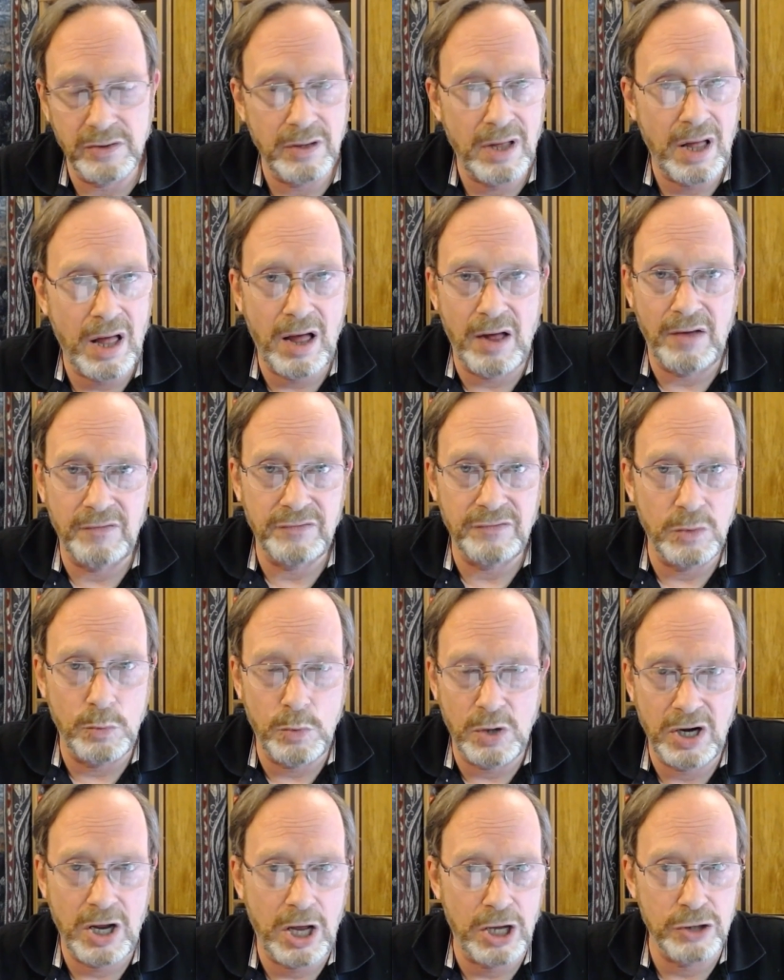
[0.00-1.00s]
of the
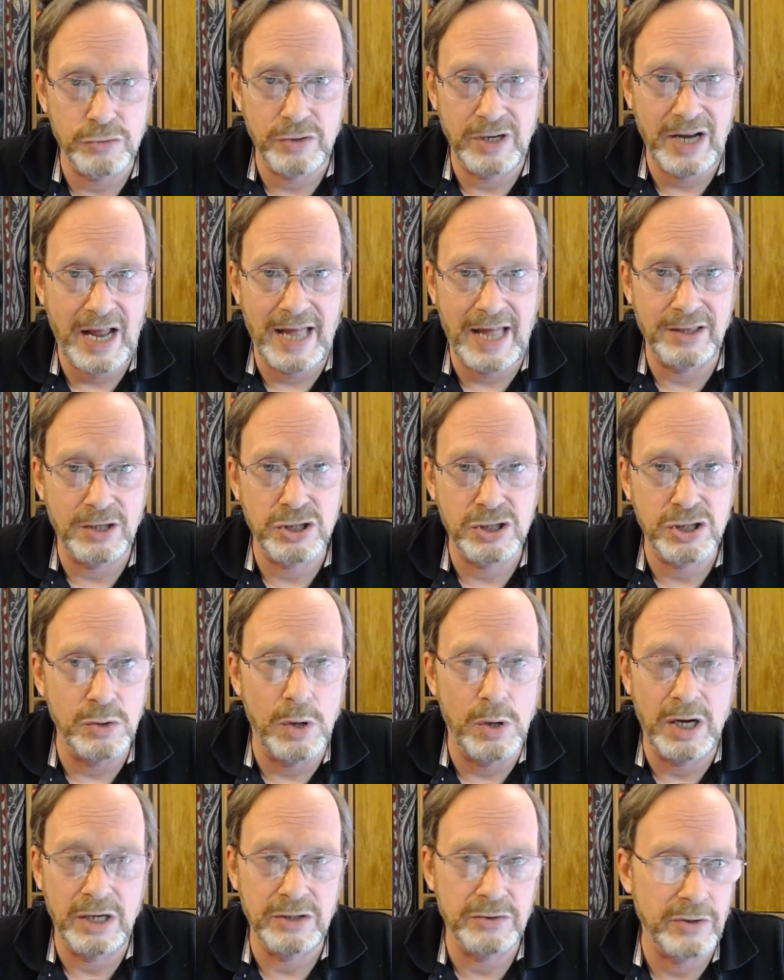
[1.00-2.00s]
100 and the
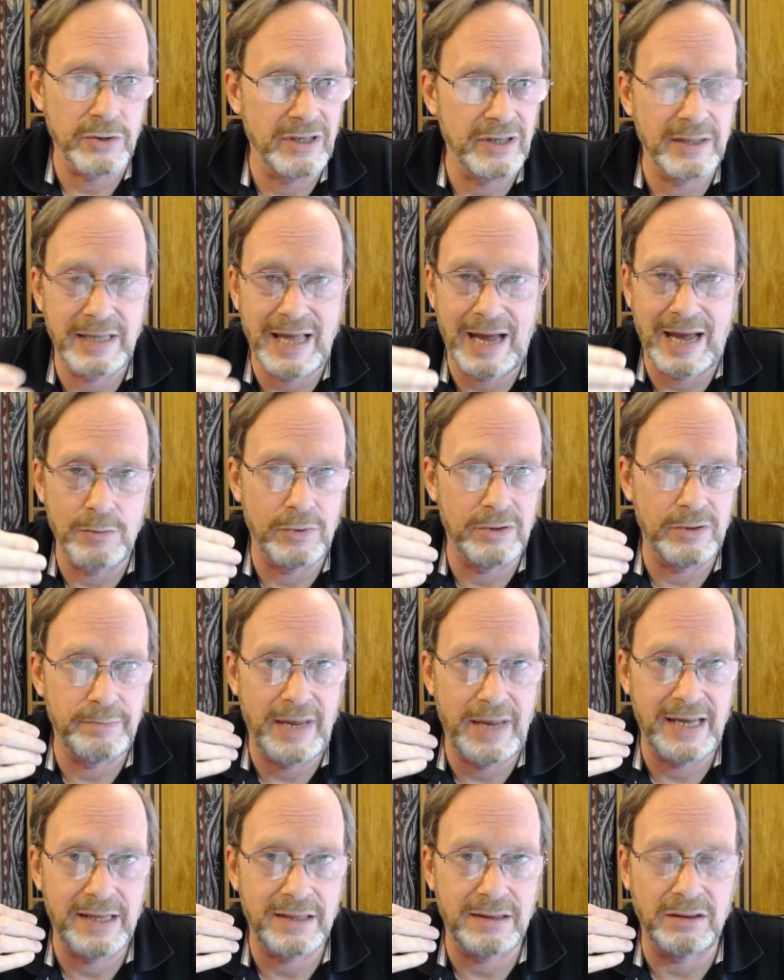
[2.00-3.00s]
200, that would
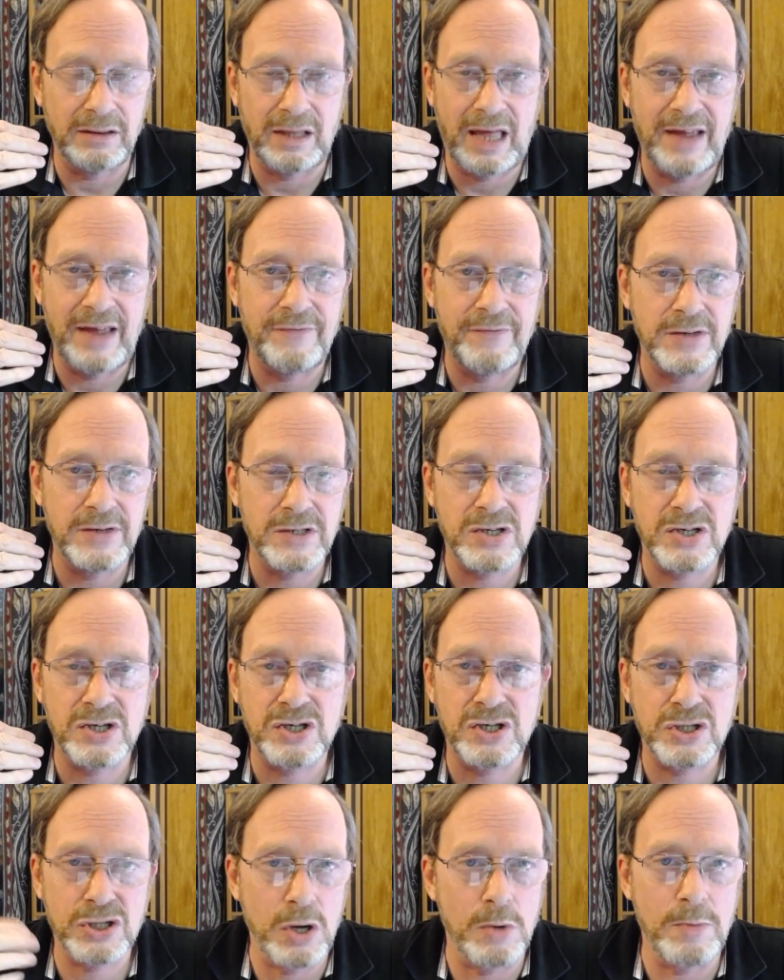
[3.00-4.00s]
make life
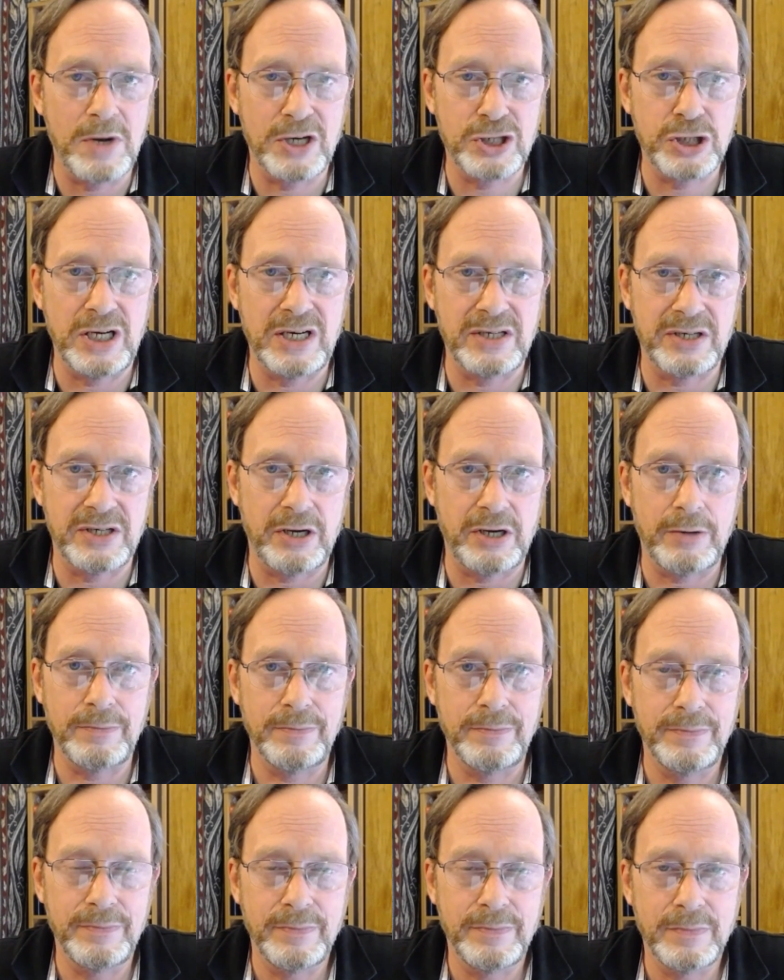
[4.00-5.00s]
so much easier.
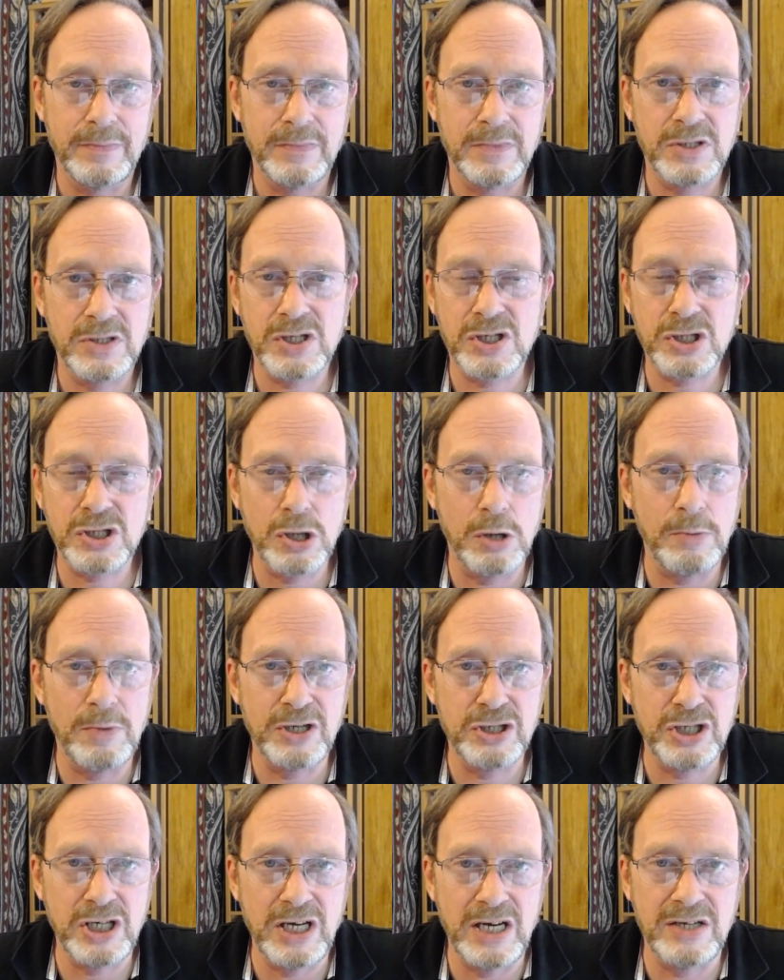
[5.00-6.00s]
So
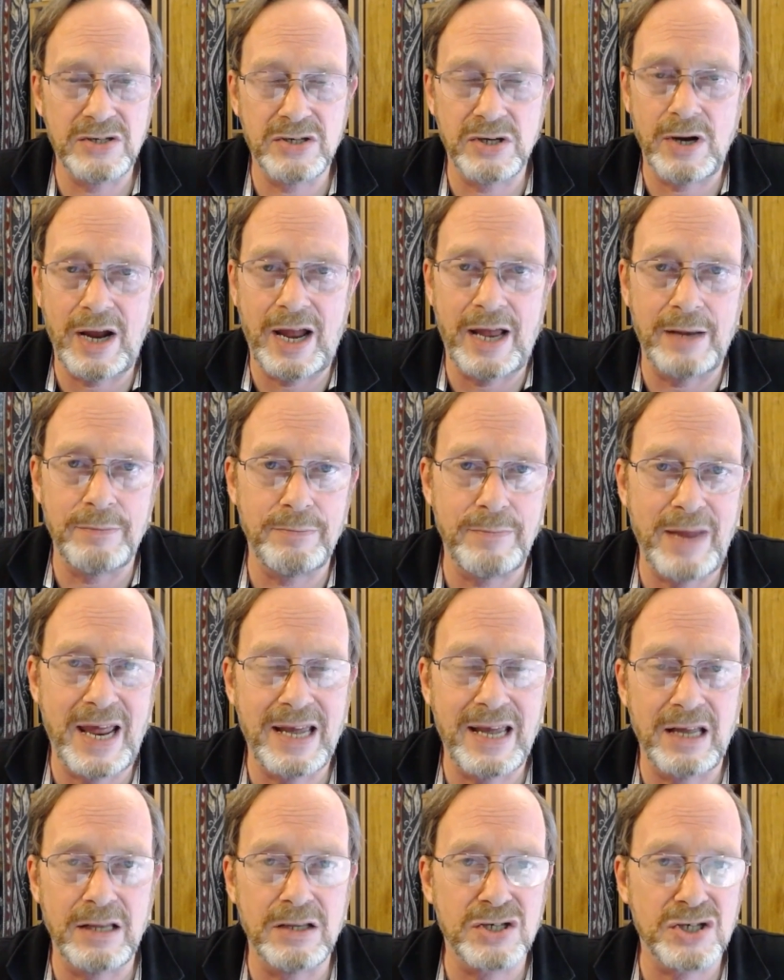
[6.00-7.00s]
much easier and
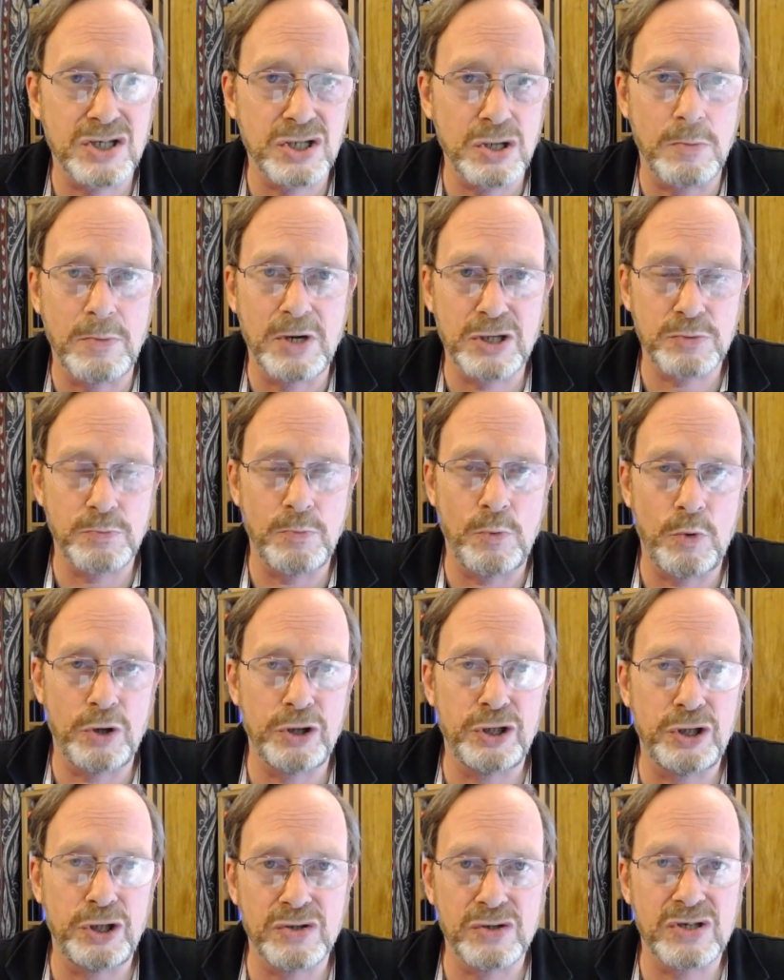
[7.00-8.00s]
make it so much more
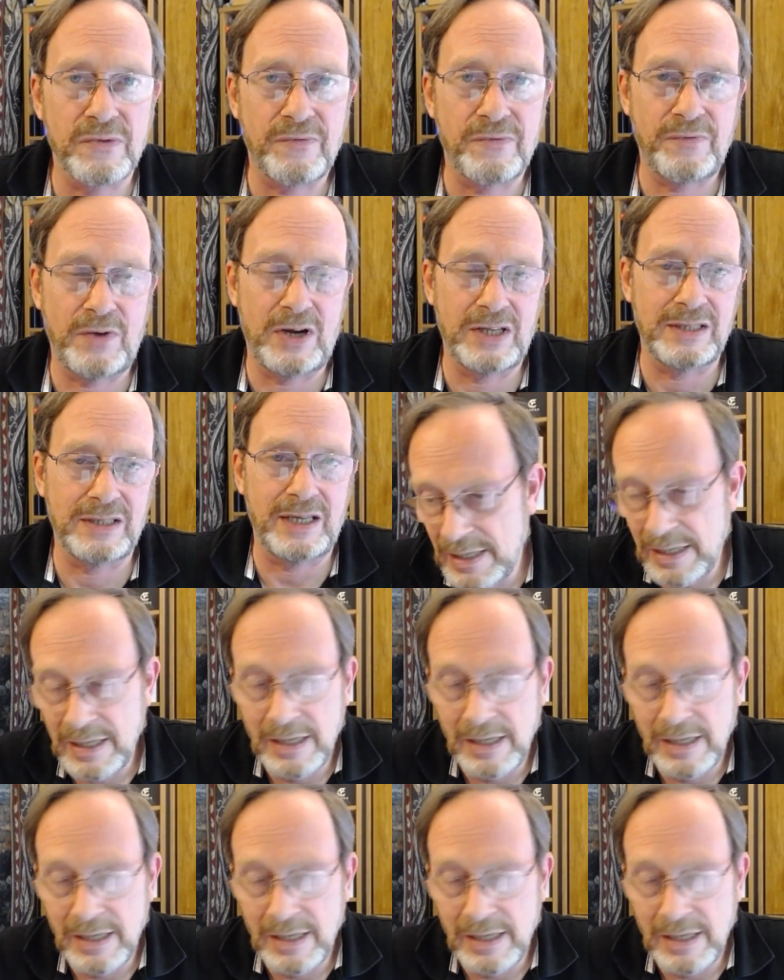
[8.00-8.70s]
user friendly.